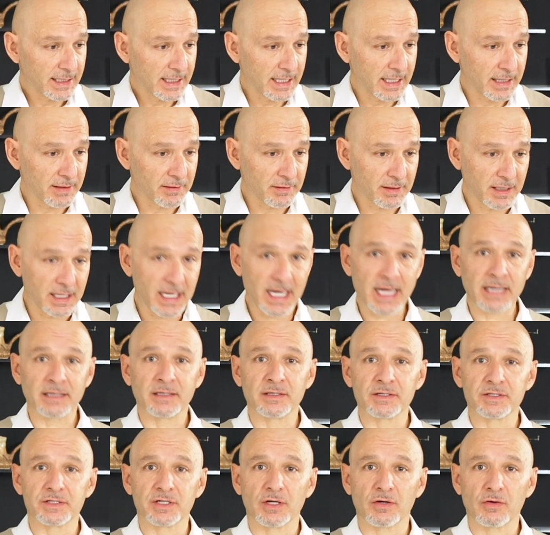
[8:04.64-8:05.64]
and the
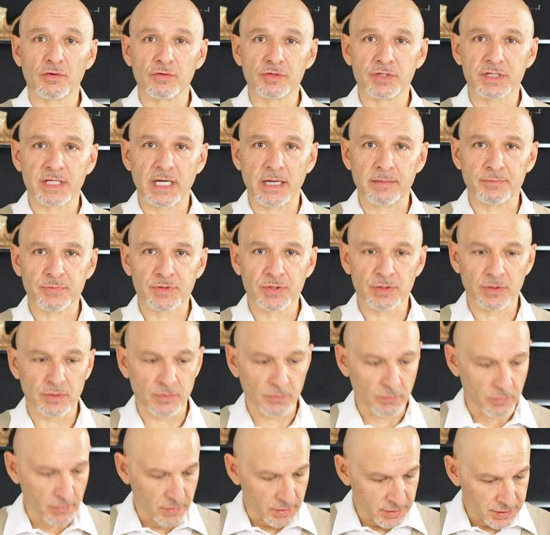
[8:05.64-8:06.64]
energy
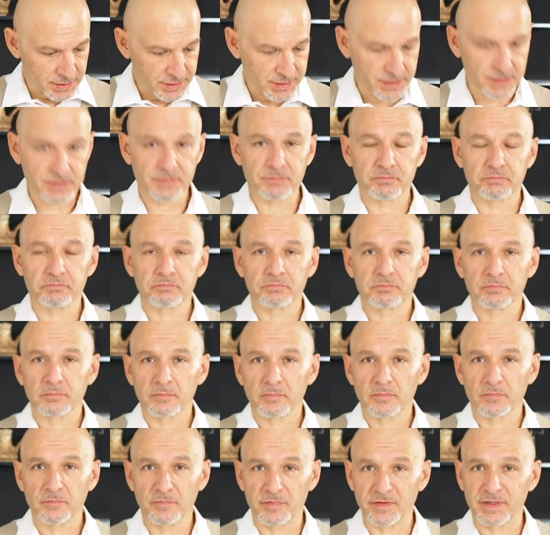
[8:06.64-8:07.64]
consumption was
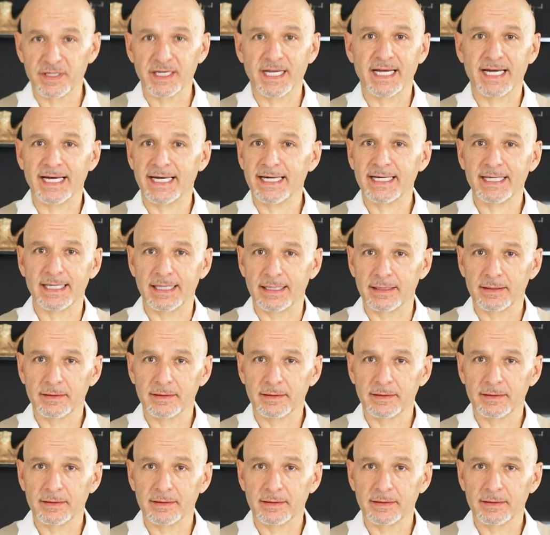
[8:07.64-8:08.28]
very high.